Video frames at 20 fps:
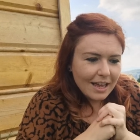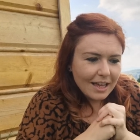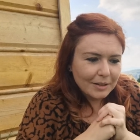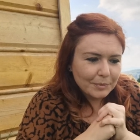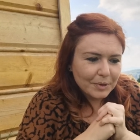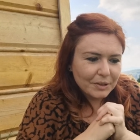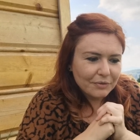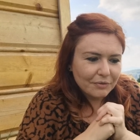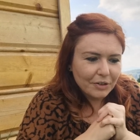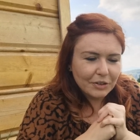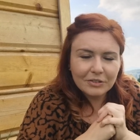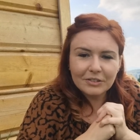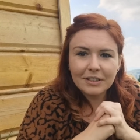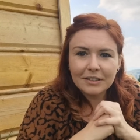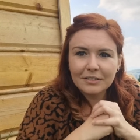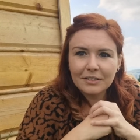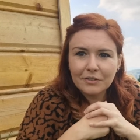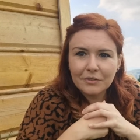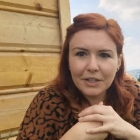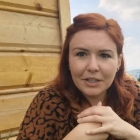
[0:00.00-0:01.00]
and we thought
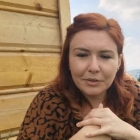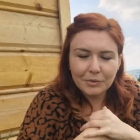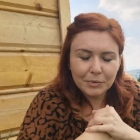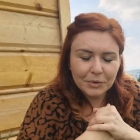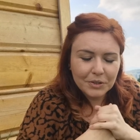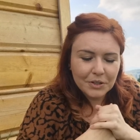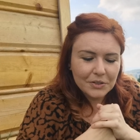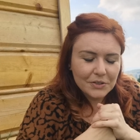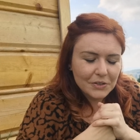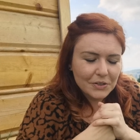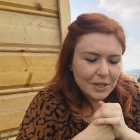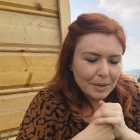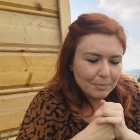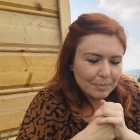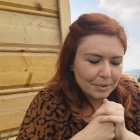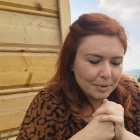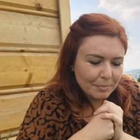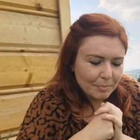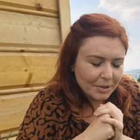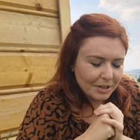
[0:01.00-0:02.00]
that the rain wouldn't
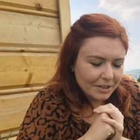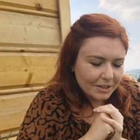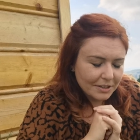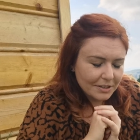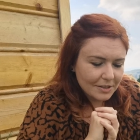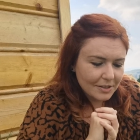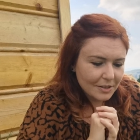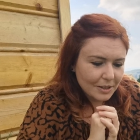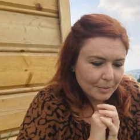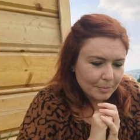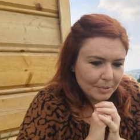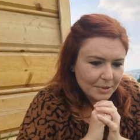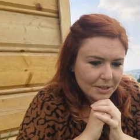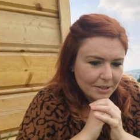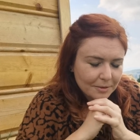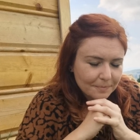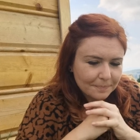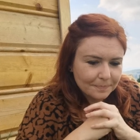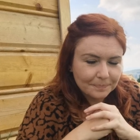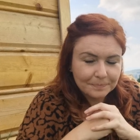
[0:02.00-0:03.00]
stop but it
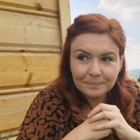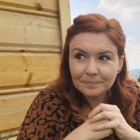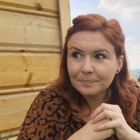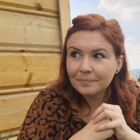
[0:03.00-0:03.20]
stopped